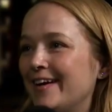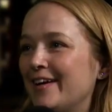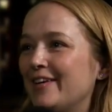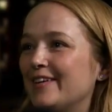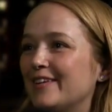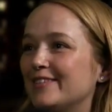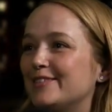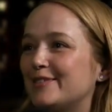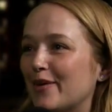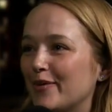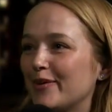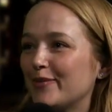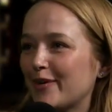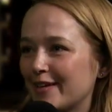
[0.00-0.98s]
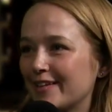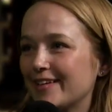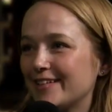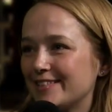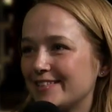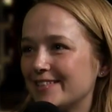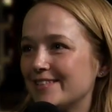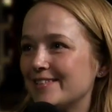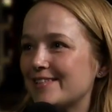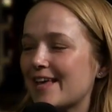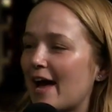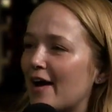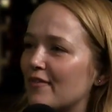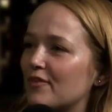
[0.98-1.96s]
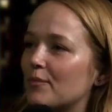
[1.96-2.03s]
You know, zoning regulations
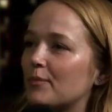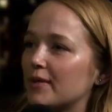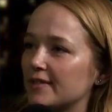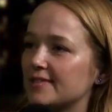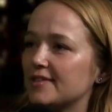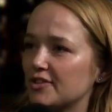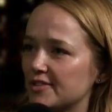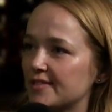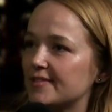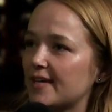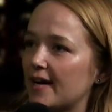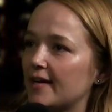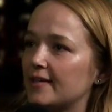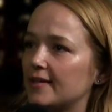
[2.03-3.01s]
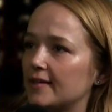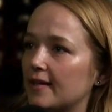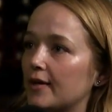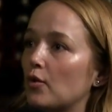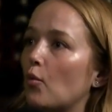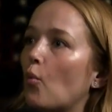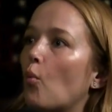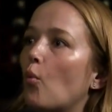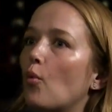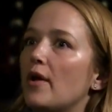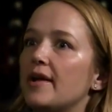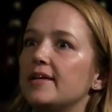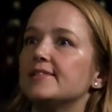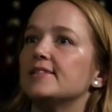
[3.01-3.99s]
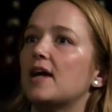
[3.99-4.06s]
have a place in our society. Right. Like,
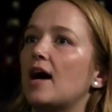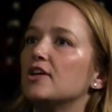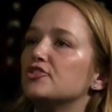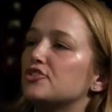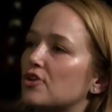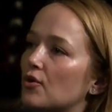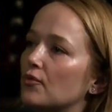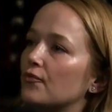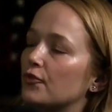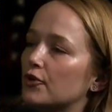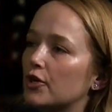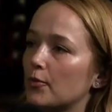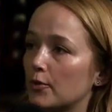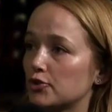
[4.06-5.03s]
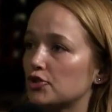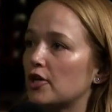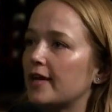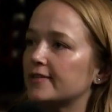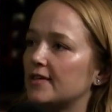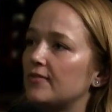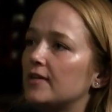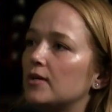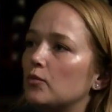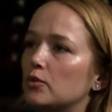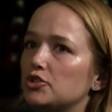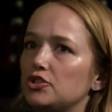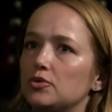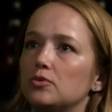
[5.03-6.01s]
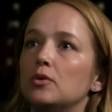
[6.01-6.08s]
it's not zoned for commercial activity. Would
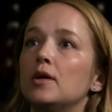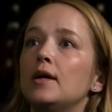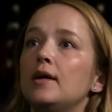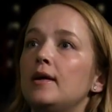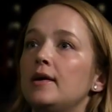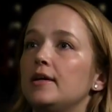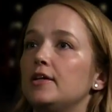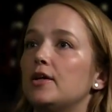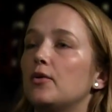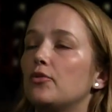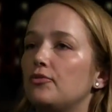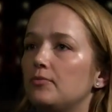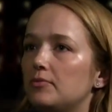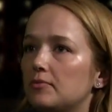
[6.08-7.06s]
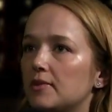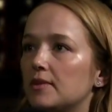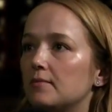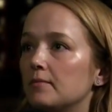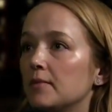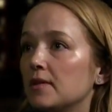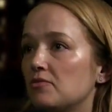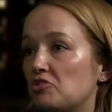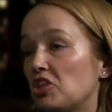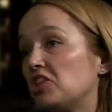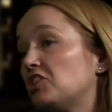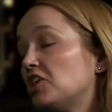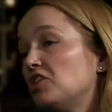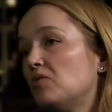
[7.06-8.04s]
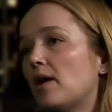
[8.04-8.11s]
you, you know, think
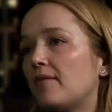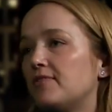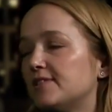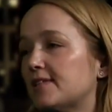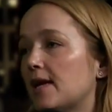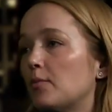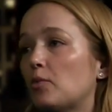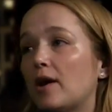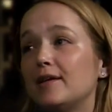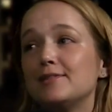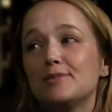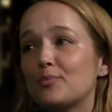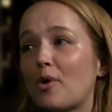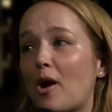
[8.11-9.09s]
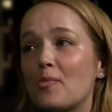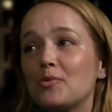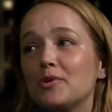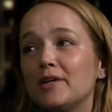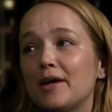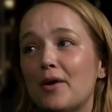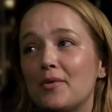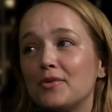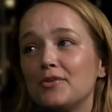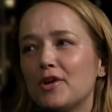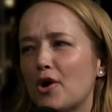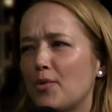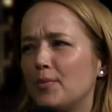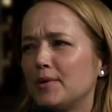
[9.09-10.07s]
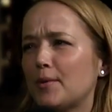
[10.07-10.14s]
that you have the same right as a property owner to
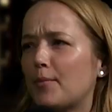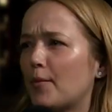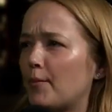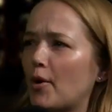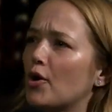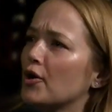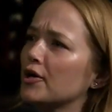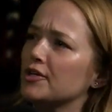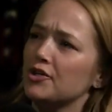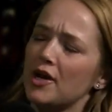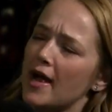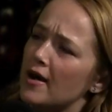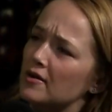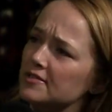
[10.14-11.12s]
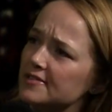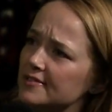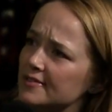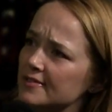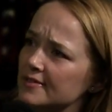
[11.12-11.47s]
open up a bar in your house?